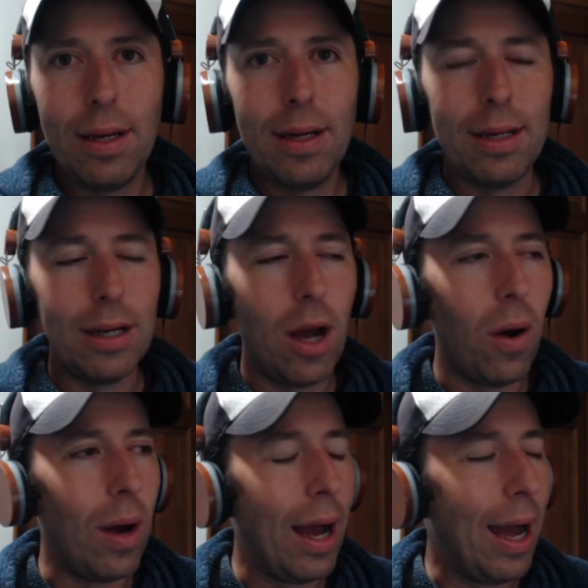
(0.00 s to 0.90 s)
You know,
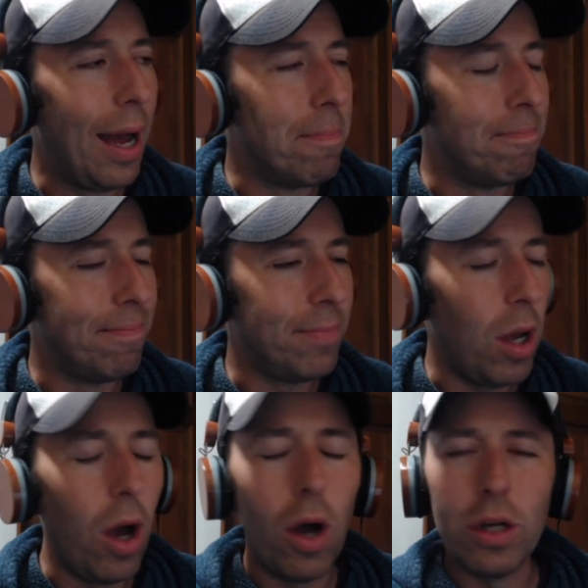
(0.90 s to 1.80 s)
um,
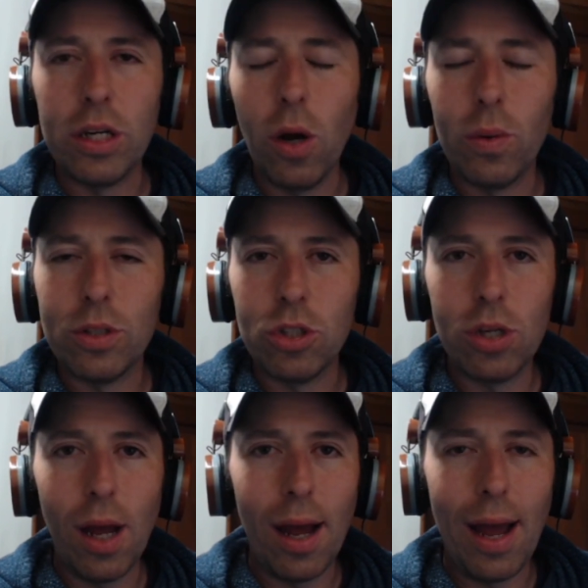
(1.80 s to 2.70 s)
oh, you know,
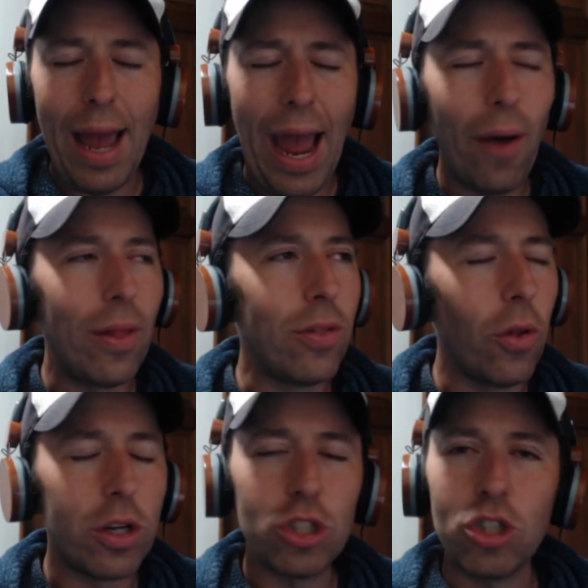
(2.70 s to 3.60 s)
uh, Allen
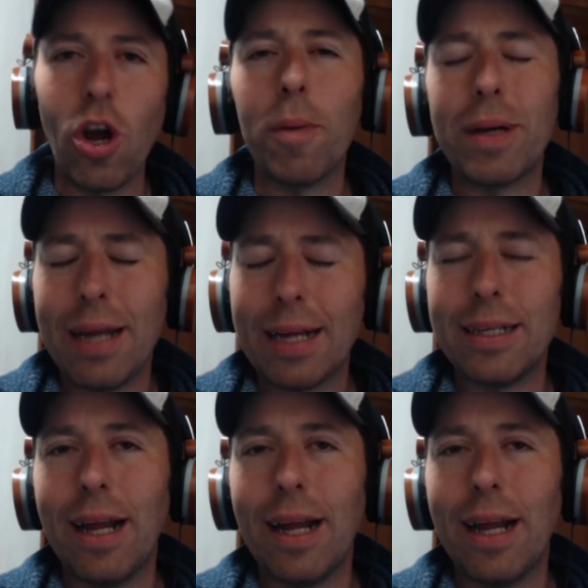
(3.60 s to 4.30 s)
looked sharp, connected on